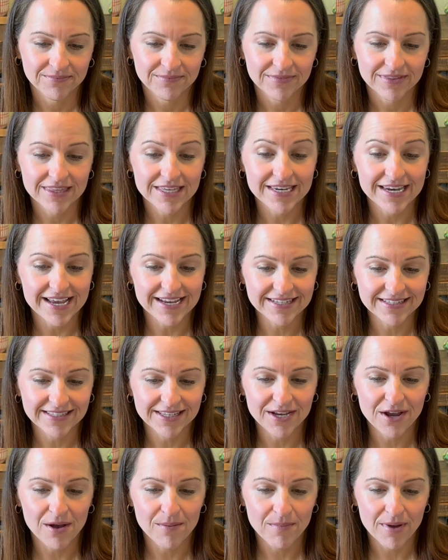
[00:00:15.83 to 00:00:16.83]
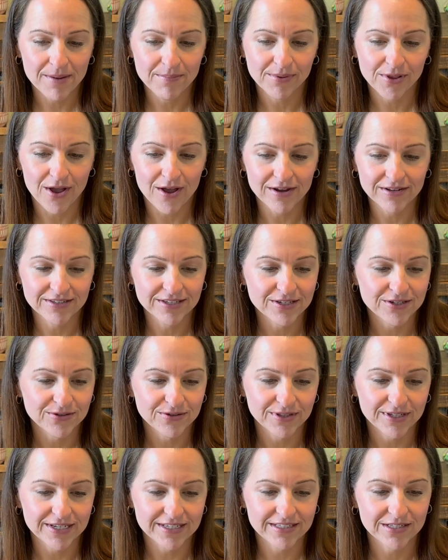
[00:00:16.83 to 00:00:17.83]
The next thing on my blog
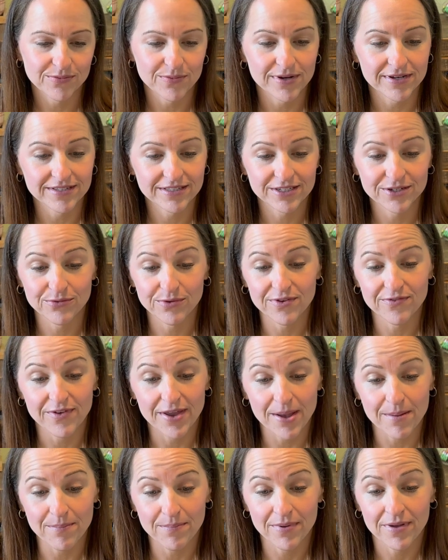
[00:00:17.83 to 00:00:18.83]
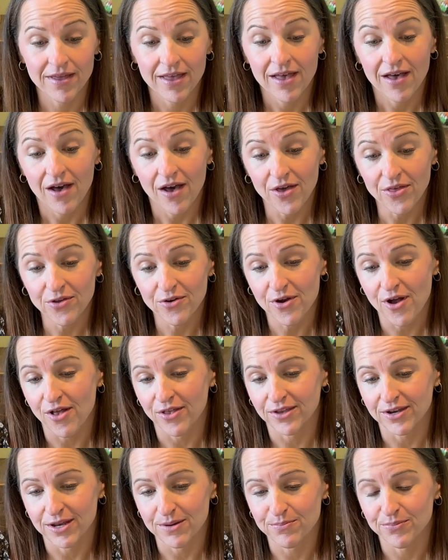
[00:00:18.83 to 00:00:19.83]
to-do list was to revamp other
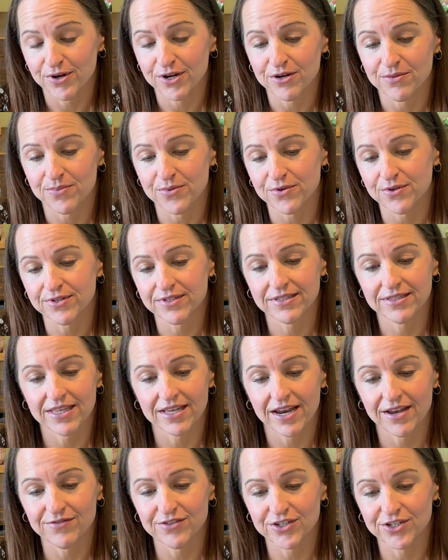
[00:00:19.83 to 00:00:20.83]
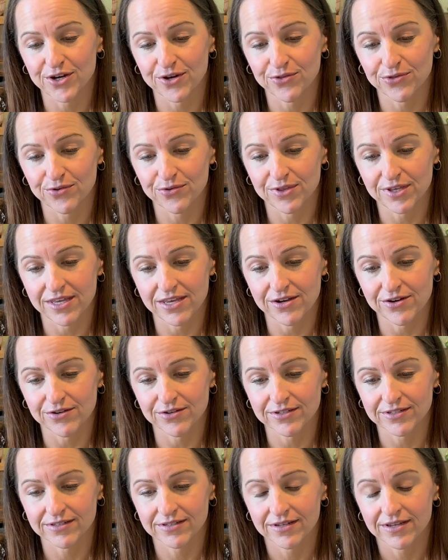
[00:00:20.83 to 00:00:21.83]
holiday printables that I've shared through the
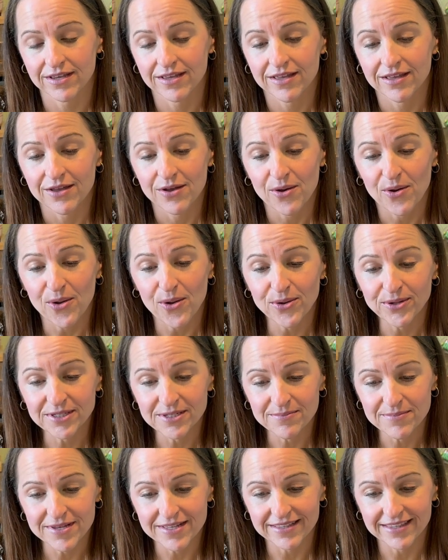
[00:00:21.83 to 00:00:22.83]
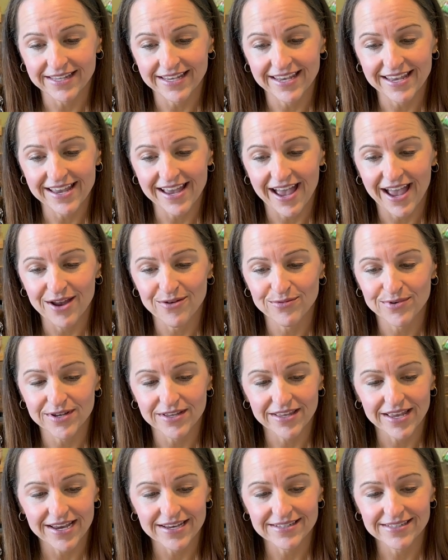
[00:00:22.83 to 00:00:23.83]
years. Ultimately, I
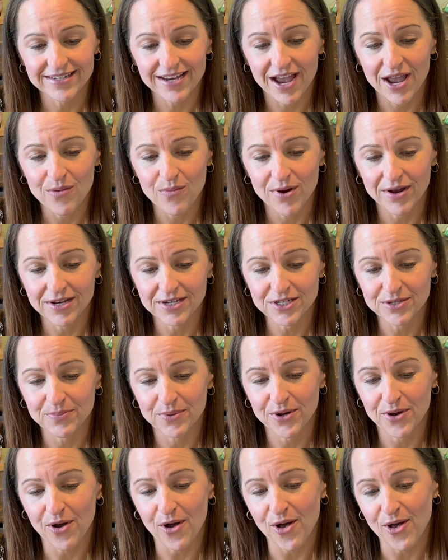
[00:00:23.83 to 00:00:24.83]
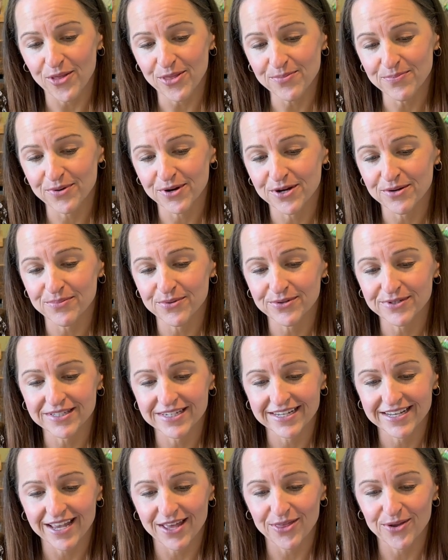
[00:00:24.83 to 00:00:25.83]
realized I wanted to put all the printables
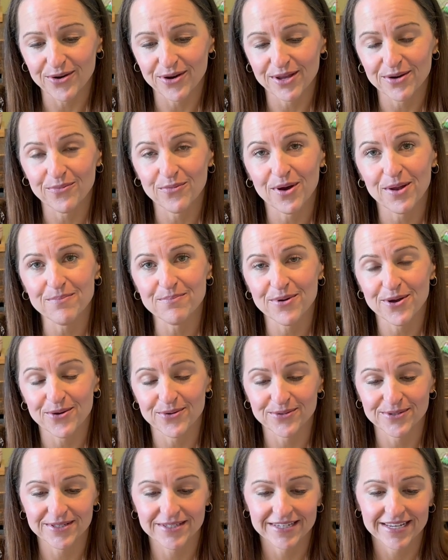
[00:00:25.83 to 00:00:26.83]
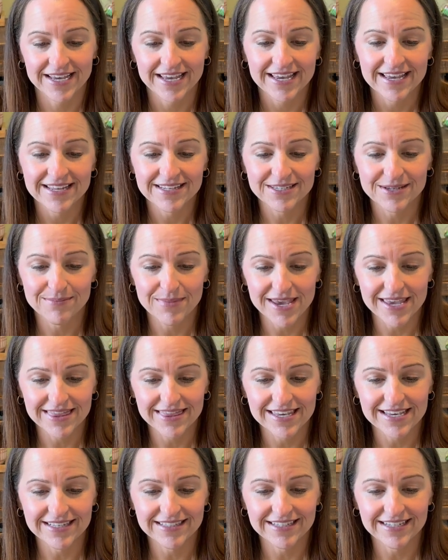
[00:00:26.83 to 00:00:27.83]
together in one post to make
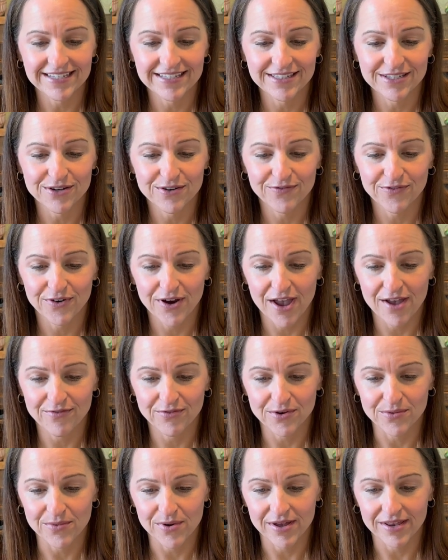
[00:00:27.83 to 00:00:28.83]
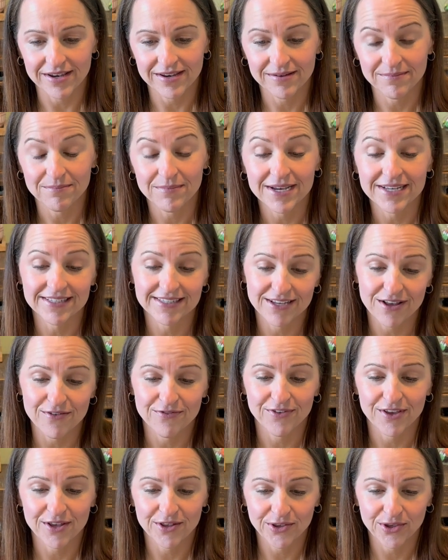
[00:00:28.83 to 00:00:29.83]
things easier for everyone, myself
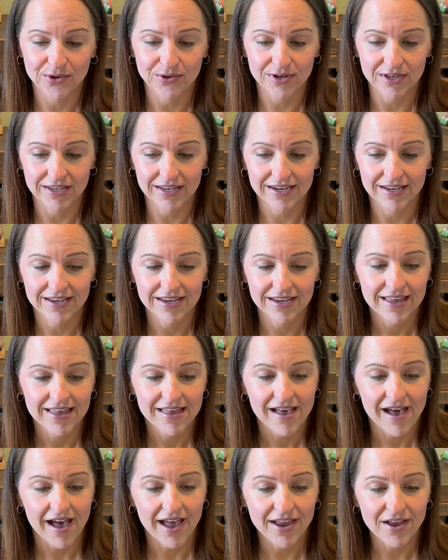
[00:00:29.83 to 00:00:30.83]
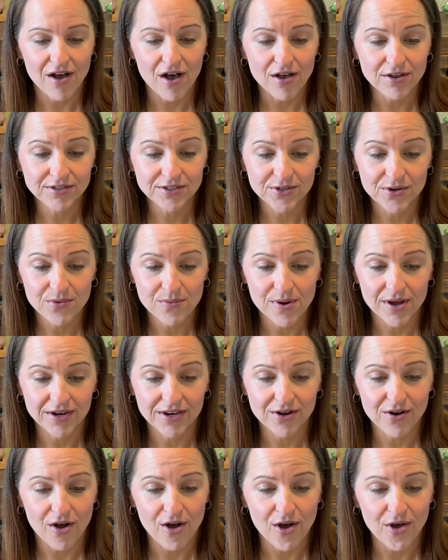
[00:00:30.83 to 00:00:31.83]
included. I also
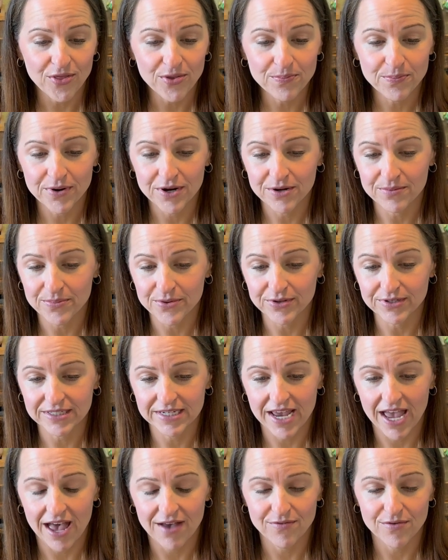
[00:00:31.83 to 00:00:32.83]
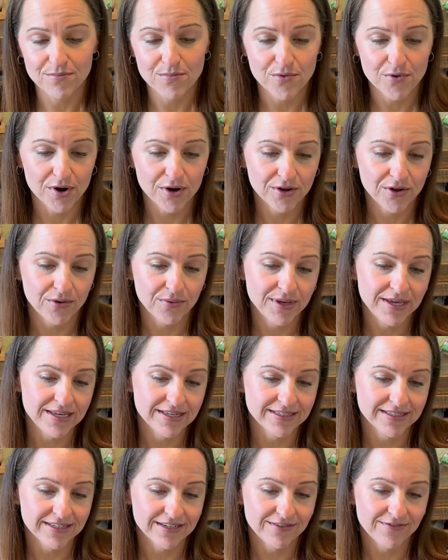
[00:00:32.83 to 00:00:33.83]
wanted all the printables to have a more
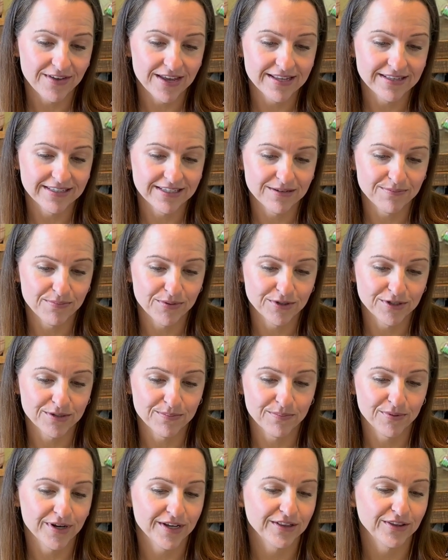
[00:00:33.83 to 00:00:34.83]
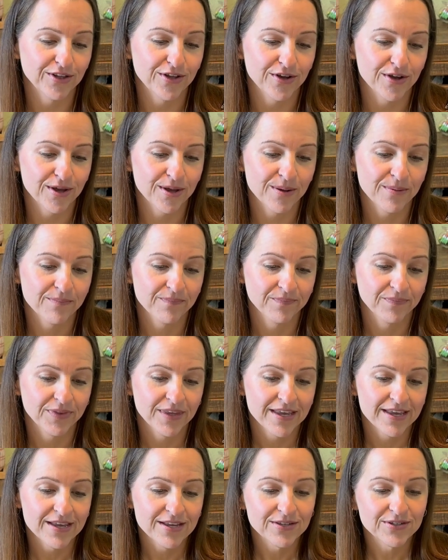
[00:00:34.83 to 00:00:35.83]
cohesive and simple to print look.
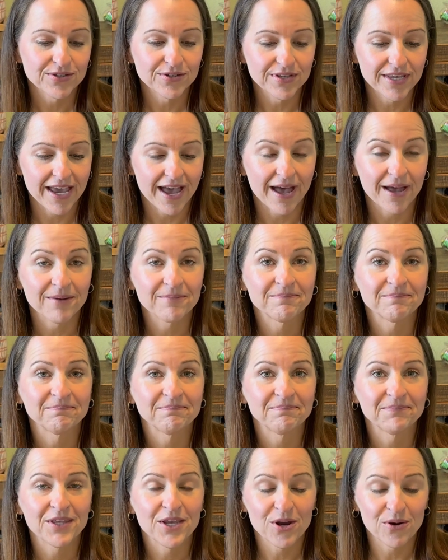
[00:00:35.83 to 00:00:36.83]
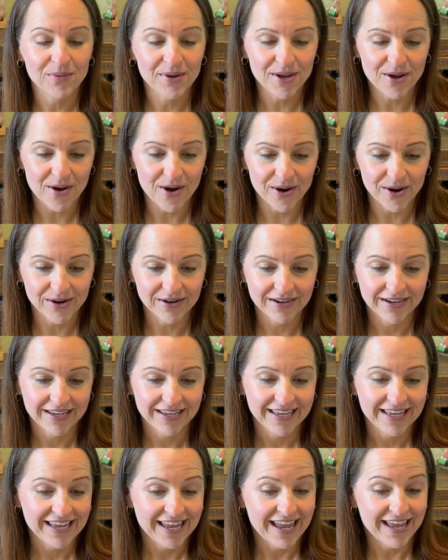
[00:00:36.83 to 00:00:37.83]
So yeah, here we are,
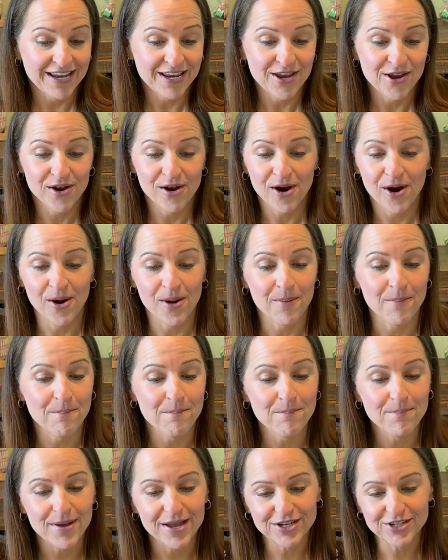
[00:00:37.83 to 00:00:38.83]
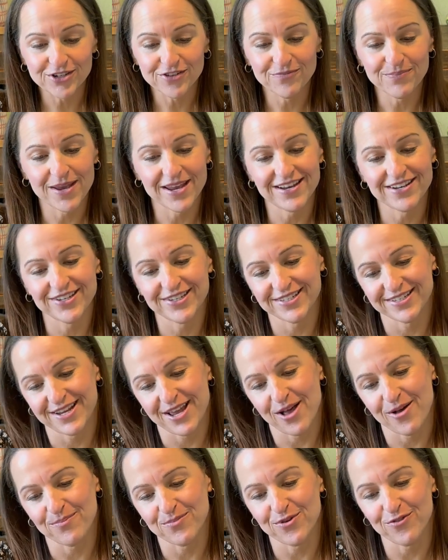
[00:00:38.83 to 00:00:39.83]
and here are a bunch of pages to
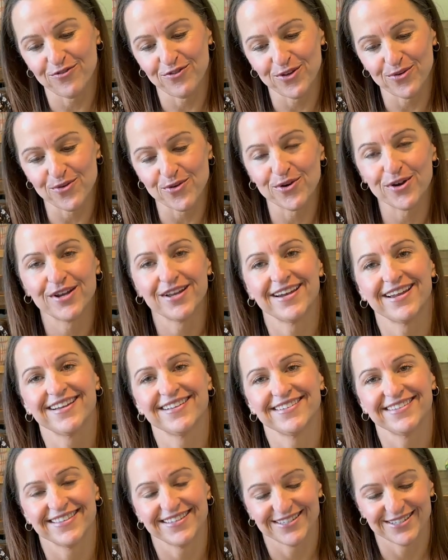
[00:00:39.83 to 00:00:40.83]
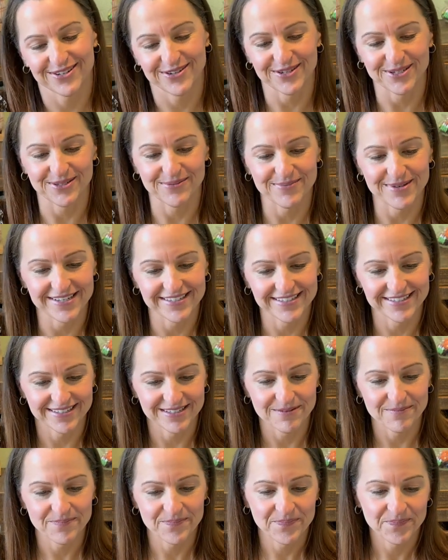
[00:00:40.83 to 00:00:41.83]
help you feel organized this Christmas.
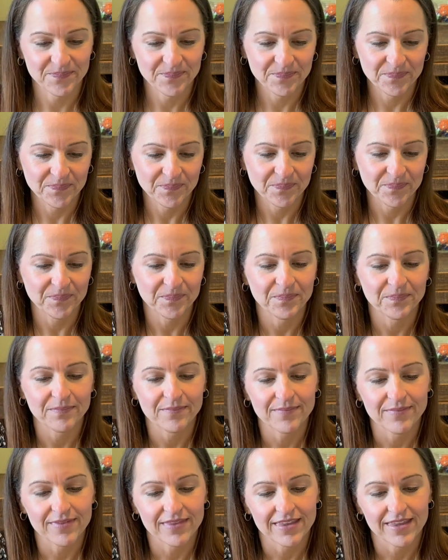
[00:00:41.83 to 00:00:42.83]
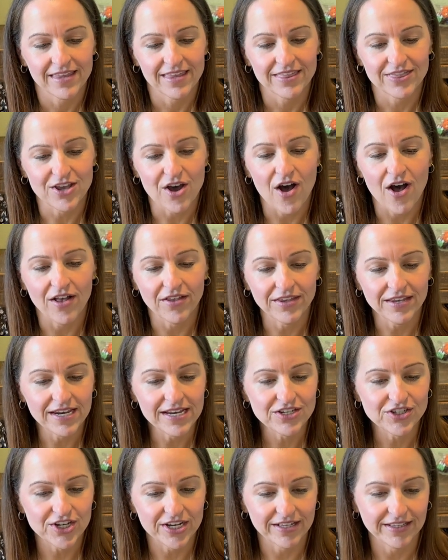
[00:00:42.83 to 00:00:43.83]
The Holiday
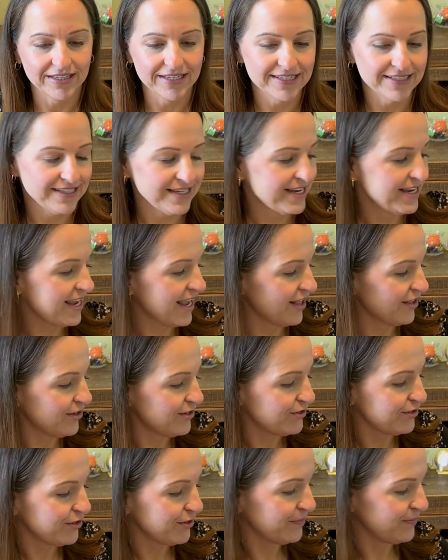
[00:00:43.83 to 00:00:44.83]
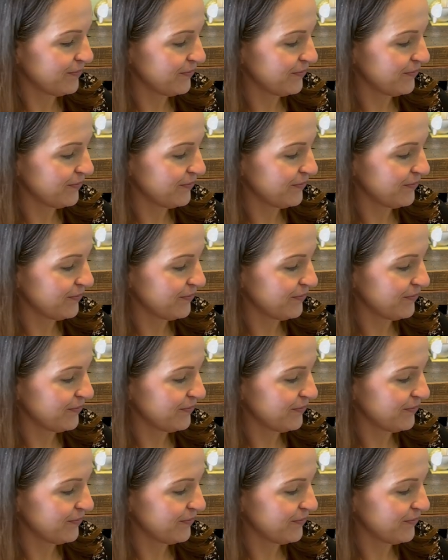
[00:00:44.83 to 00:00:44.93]
Checklist and Calendar.